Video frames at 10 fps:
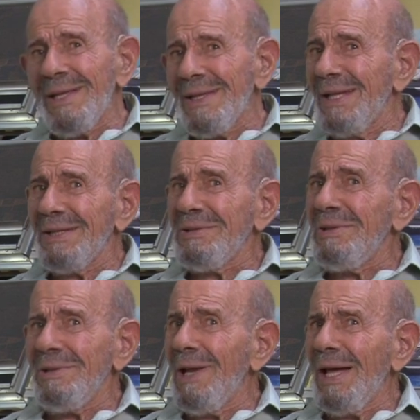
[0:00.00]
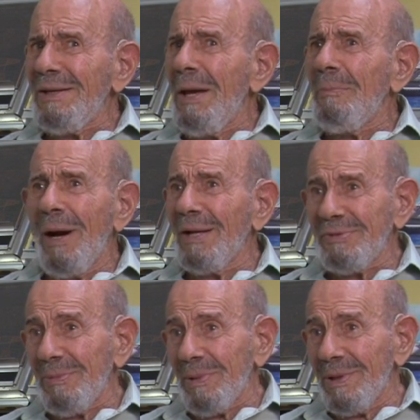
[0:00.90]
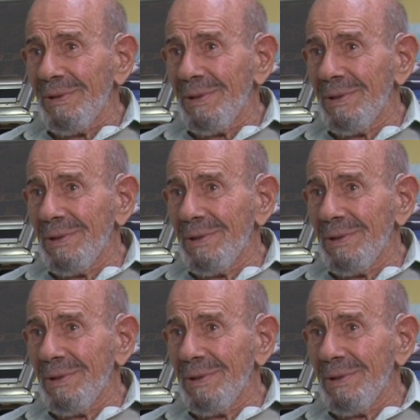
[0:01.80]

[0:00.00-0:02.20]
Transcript: That is not possible.